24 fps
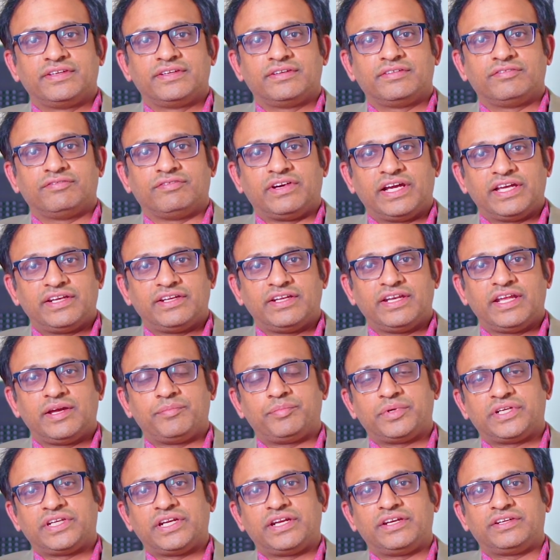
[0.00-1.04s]
Viral
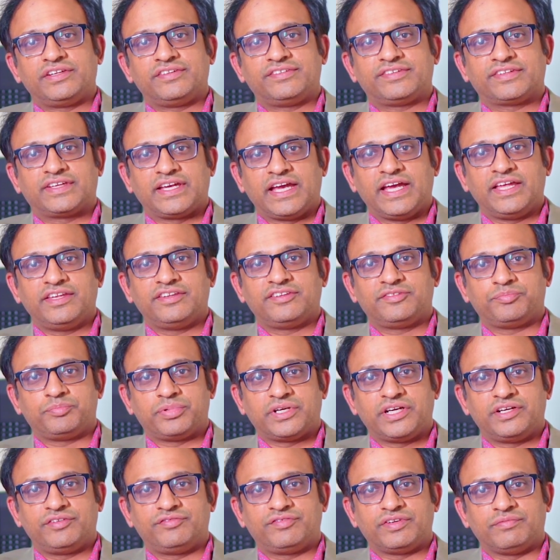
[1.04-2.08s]
hepatitis can
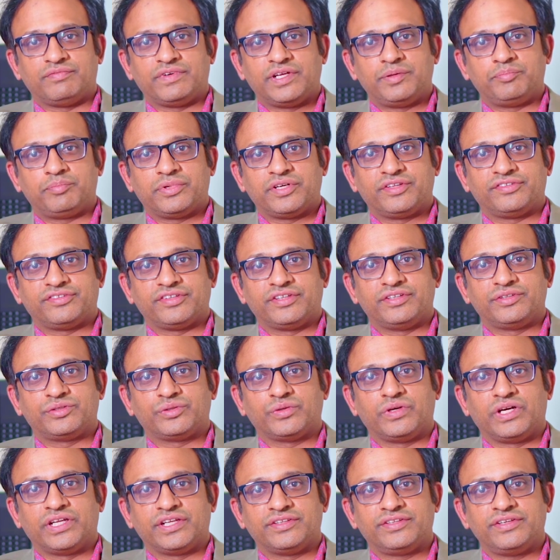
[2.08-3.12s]
spread from one person
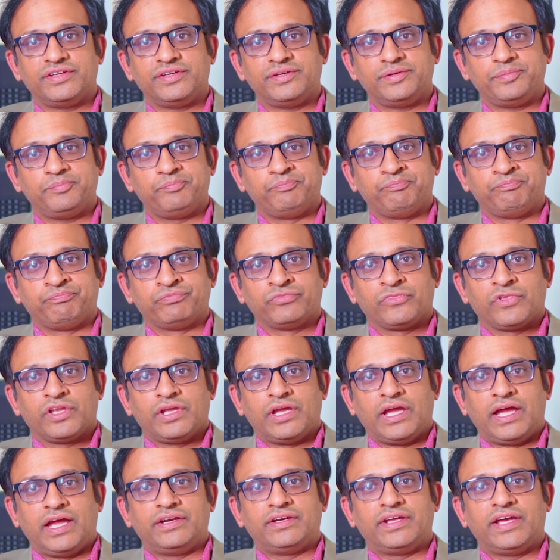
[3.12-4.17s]
to another,
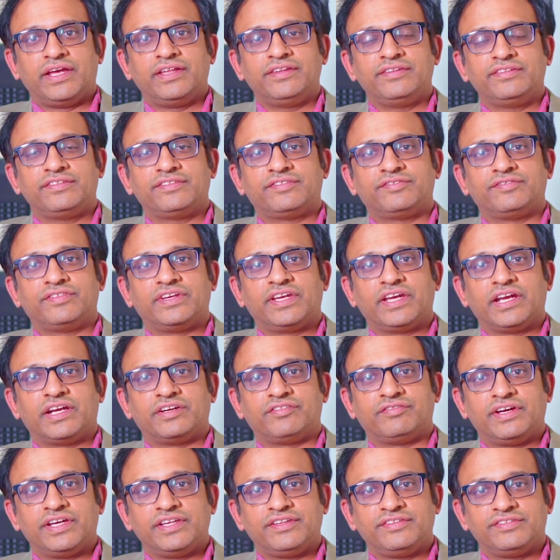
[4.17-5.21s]
and hence we
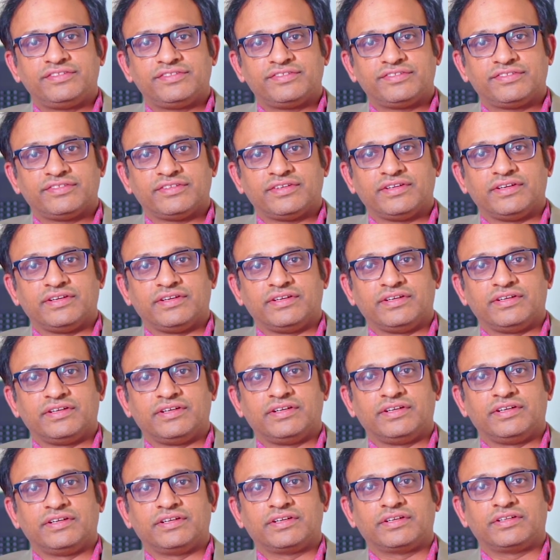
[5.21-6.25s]
advise
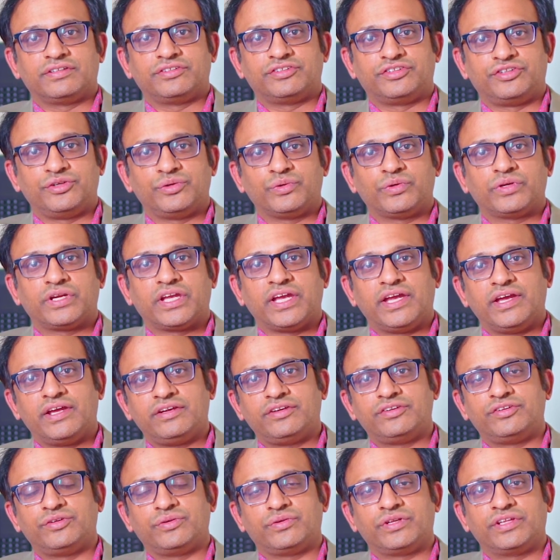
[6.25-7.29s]
due
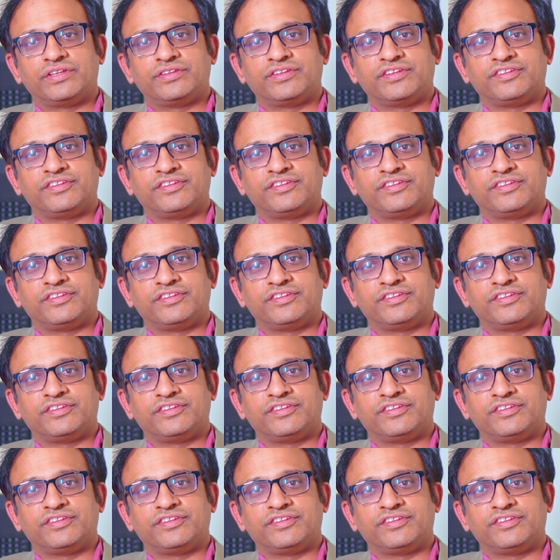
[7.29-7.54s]
care during this